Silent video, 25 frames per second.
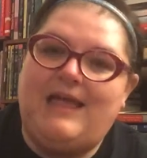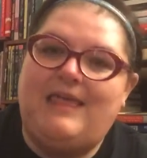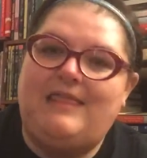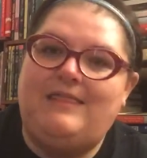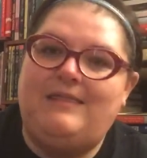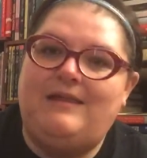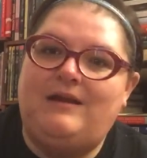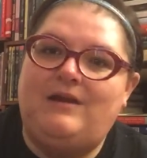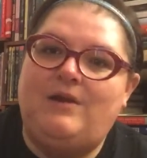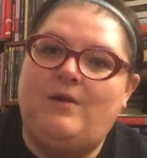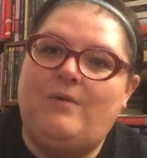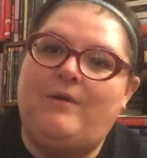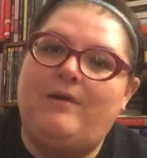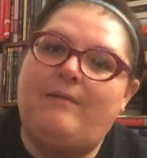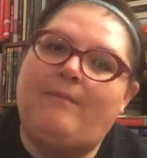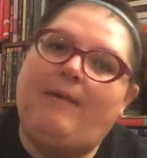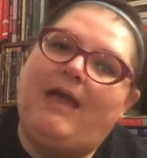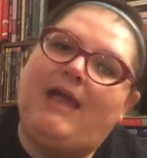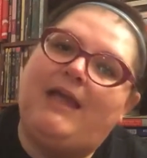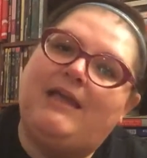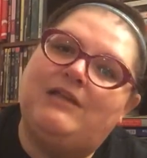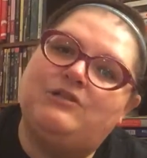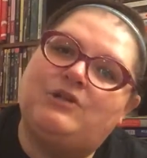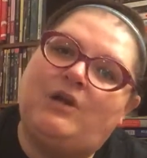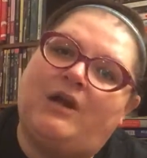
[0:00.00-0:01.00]
and then going
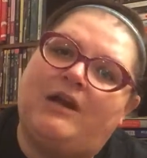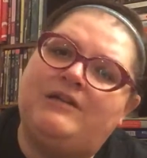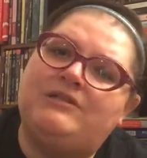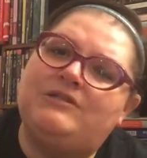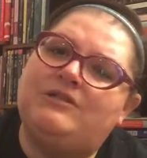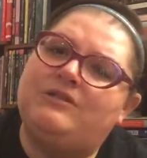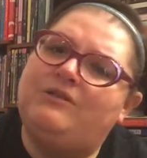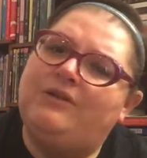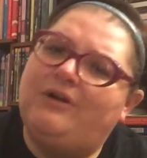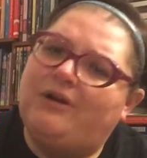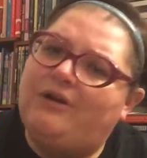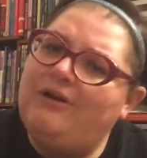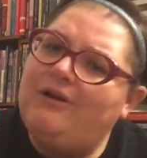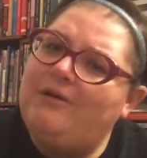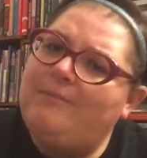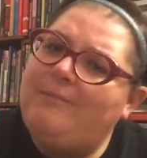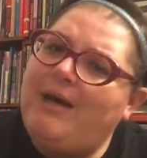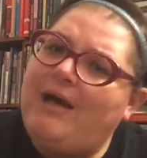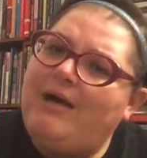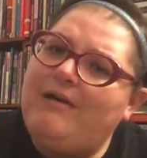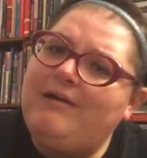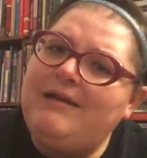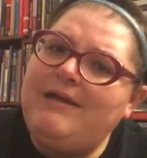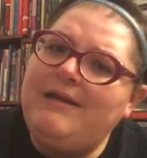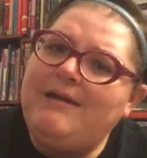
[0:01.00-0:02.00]
back and trying to learn
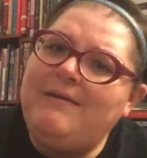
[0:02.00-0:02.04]
about